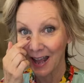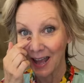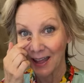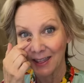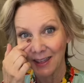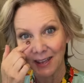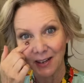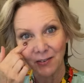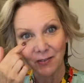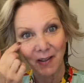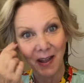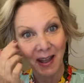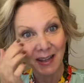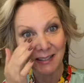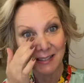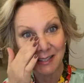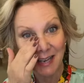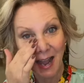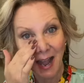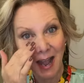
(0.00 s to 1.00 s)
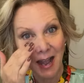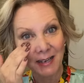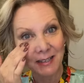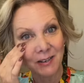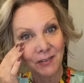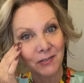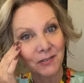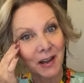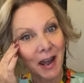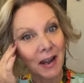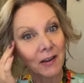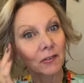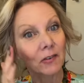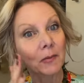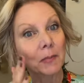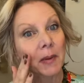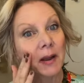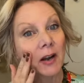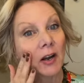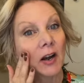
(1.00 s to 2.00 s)
The Advanced Active Night
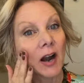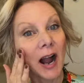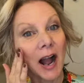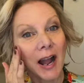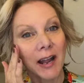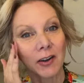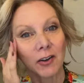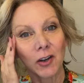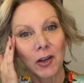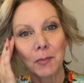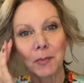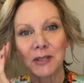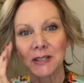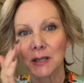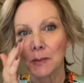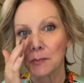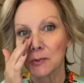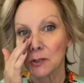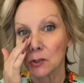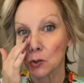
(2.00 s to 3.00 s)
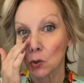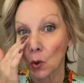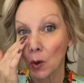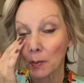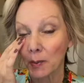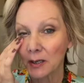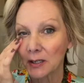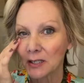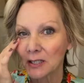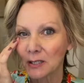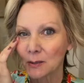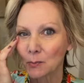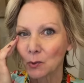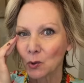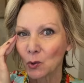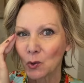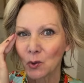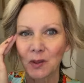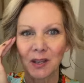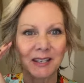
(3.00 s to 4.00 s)
Repair Eye Cream is absorbent,
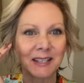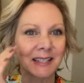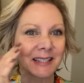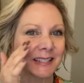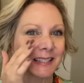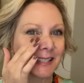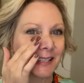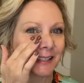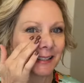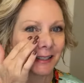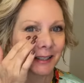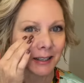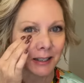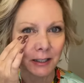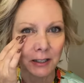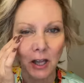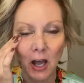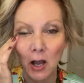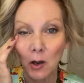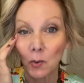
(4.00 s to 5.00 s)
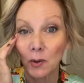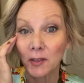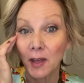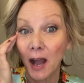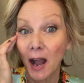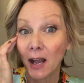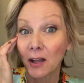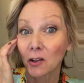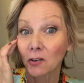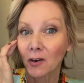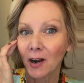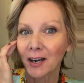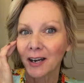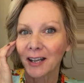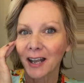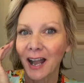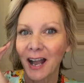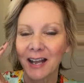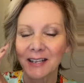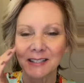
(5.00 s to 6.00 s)
smooth, and silky, along with
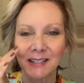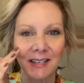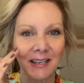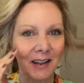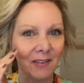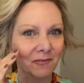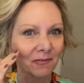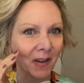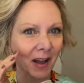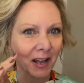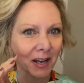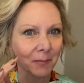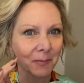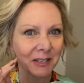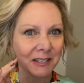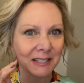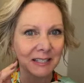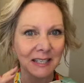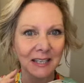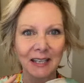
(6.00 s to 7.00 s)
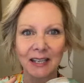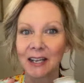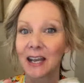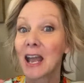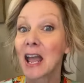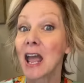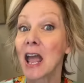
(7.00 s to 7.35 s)
hyaluronic acid and vitamin C.